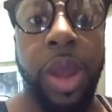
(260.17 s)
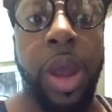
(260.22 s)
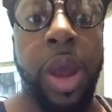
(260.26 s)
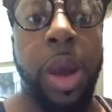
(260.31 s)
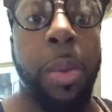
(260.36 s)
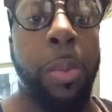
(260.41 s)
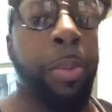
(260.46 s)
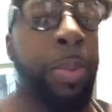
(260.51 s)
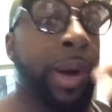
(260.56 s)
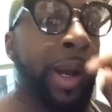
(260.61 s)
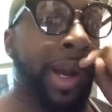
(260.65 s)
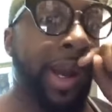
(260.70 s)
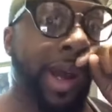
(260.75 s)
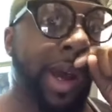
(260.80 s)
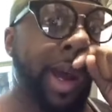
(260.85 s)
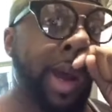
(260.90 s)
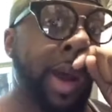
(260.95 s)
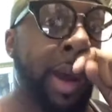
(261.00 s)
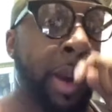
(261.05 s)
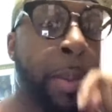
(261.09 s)
But
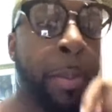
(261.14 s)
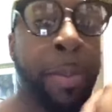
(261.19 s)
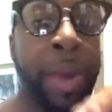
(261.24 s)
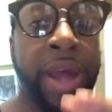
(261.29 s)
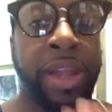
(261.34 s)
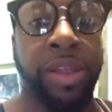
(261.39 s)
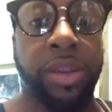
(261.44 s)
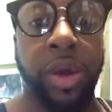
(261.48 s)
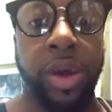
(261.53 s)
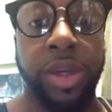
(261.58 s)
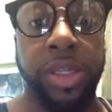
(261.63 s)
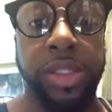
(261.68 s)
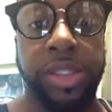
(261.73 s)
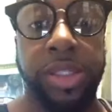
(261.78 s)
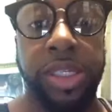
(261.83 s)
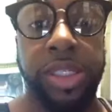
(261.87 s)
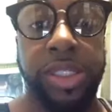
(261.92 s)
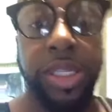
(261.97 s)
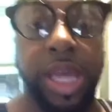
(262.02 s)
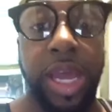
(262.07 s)
uh, my thought is
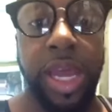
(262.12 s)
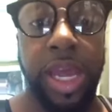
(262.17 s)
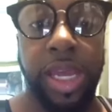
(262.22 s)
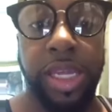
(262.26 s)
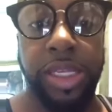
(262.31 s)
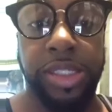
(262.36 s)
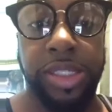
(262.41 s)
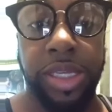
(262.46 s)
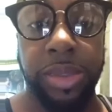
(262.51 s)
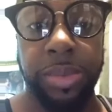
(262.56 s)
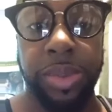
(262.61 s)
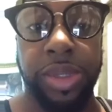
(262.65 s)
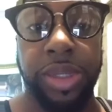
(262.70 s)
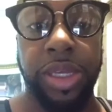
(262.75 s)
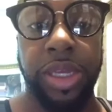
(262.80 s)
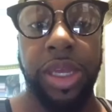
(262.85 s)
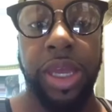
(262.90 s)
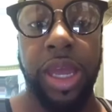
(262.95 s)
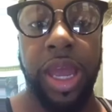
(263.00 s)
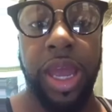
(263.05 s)
this: Hey
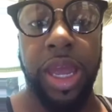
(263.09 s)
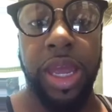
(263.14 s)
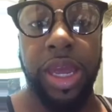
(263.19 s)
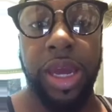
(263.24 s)
Timothy, hey,